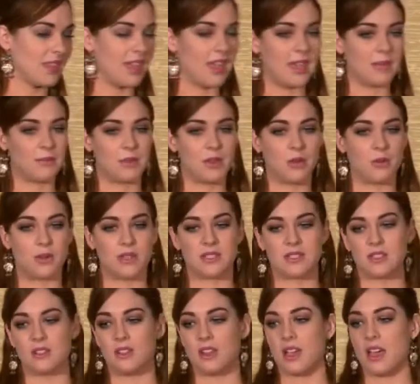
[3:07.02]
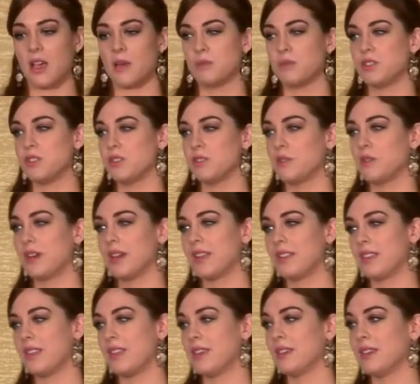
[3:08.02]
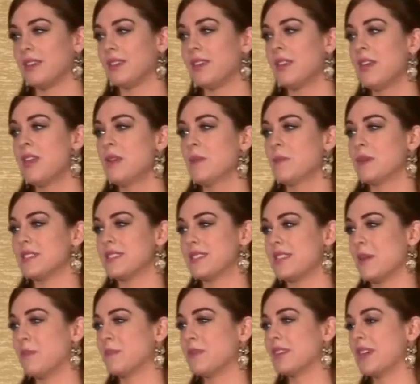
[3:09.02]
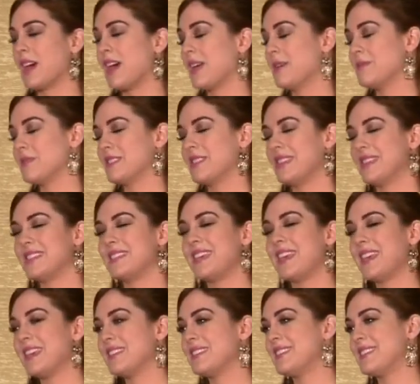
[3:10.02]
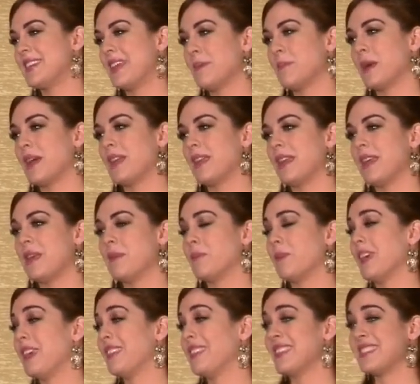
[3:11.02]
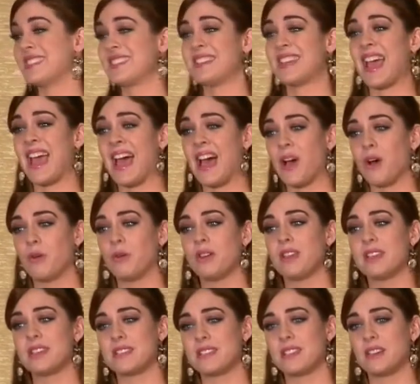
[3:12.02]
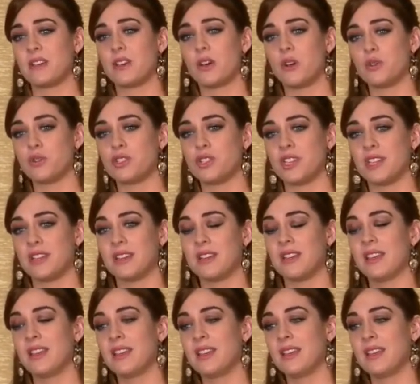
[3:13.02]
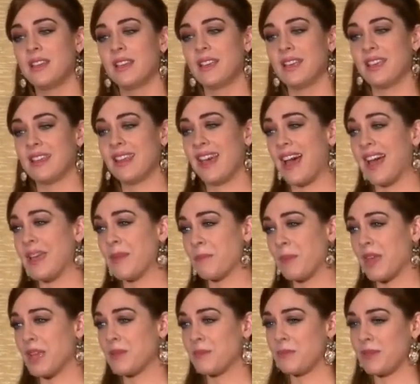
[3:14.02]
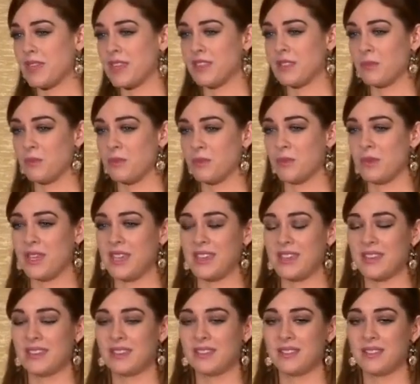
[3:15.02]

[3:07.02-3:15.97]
I'm no one to look up to, I think, but sometimes these kids say my name like this town is their ocean, and I might be the buoy.